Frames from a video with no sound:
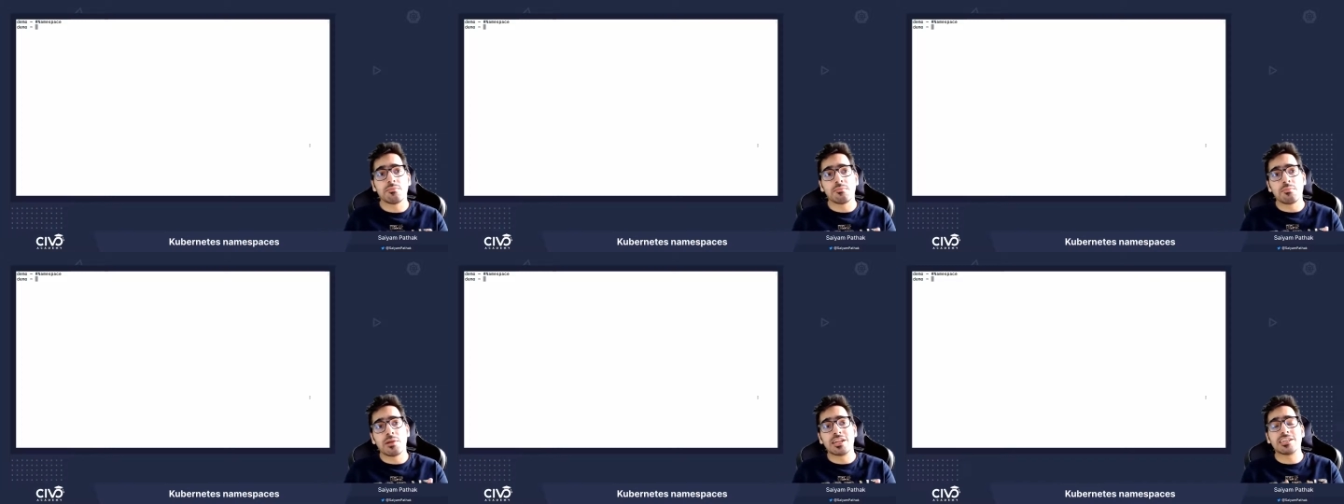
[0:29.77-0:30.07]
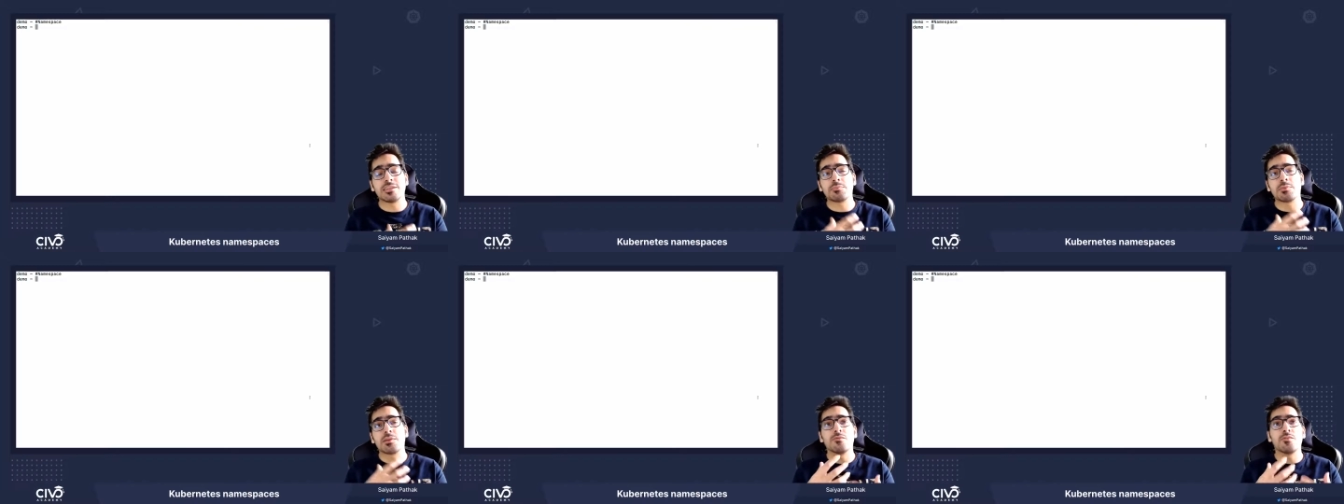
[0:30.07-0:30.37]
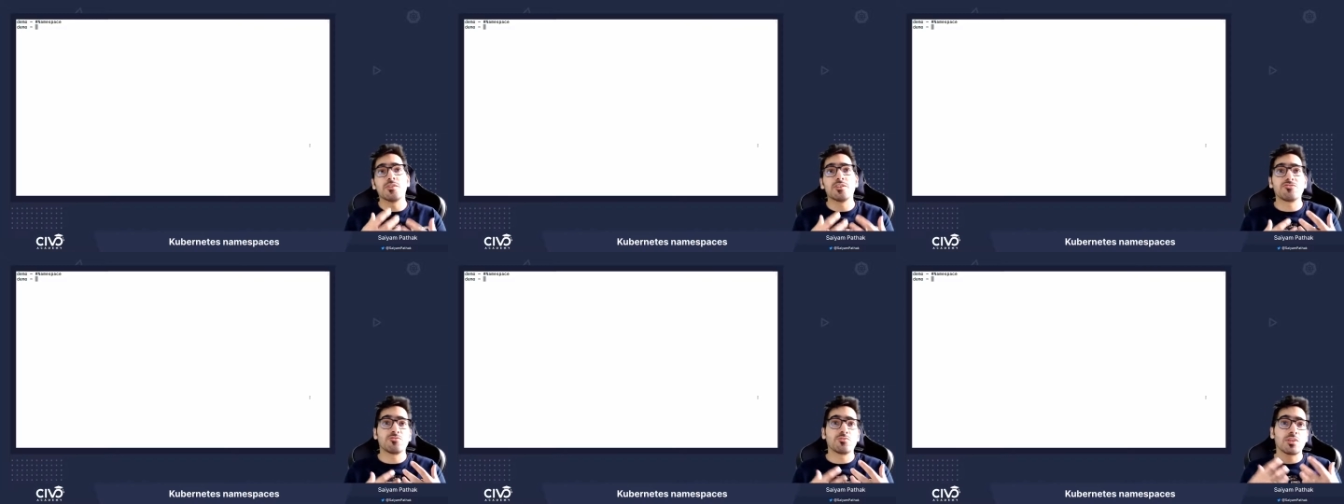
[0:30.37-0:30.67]
multiple
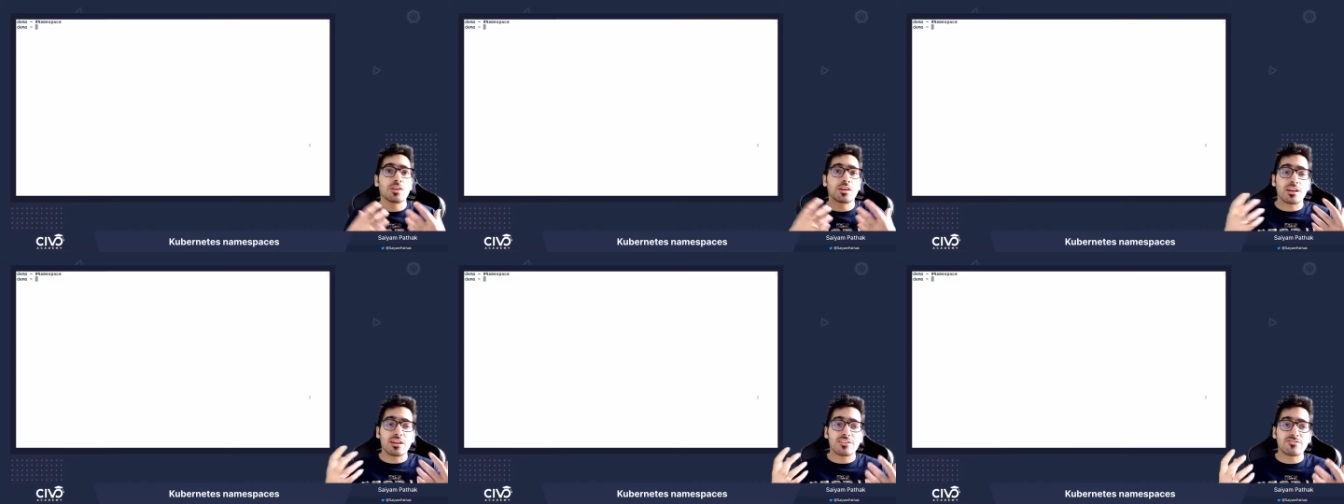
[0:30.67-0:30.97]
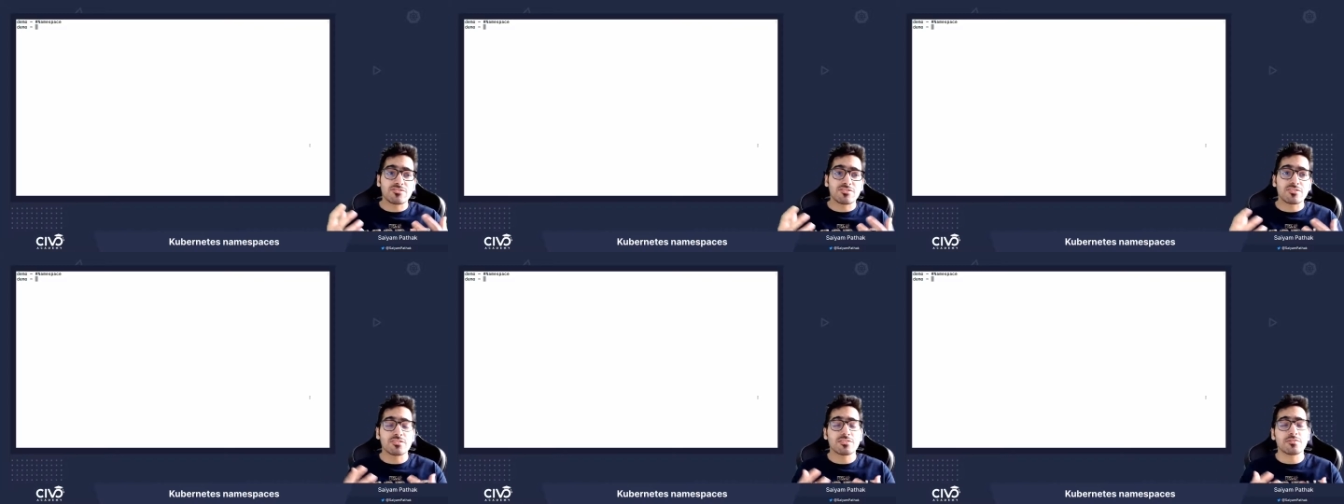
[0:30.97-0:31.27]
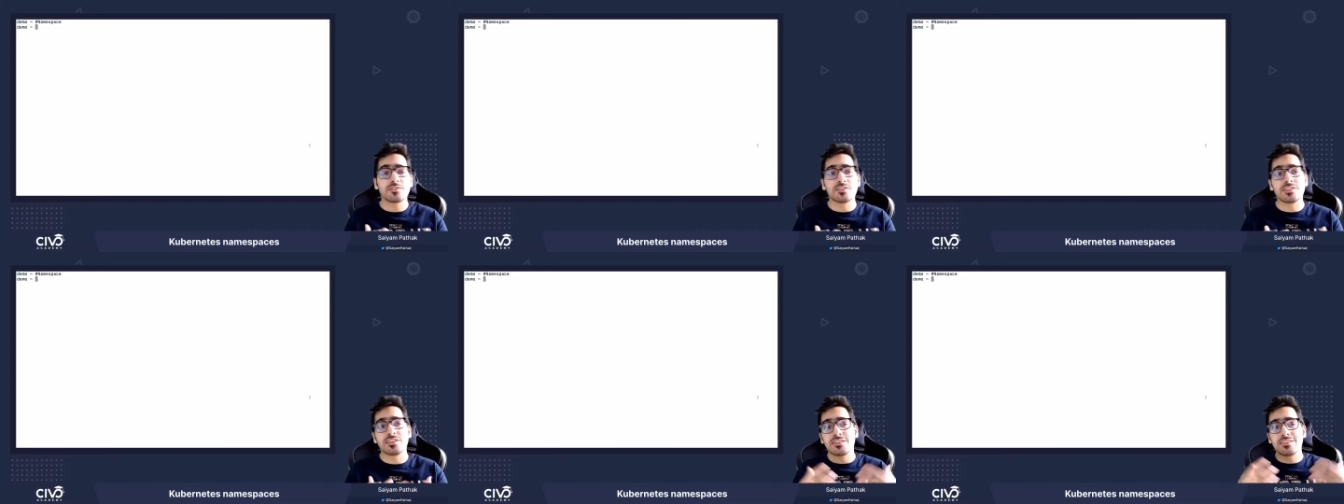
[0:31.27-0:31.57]
virtual
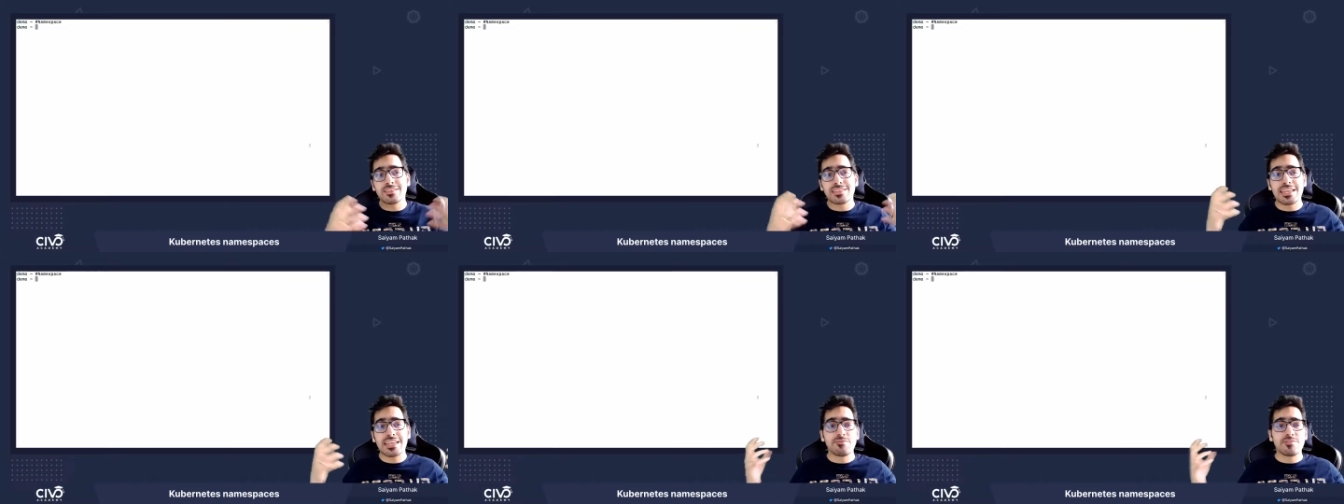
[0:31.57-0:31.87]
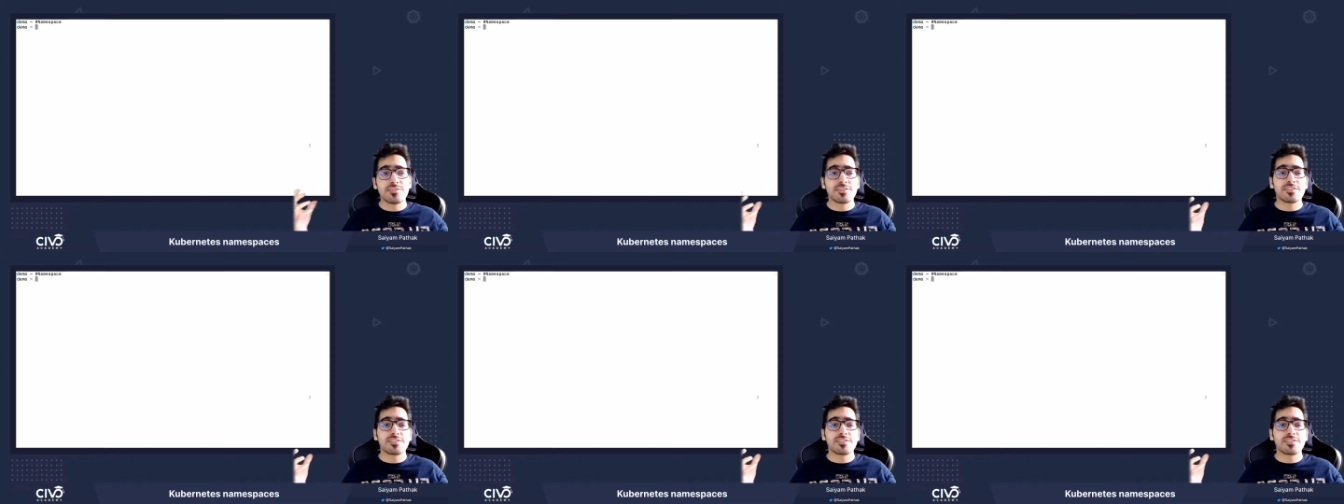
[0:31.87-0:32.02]
clusters within the same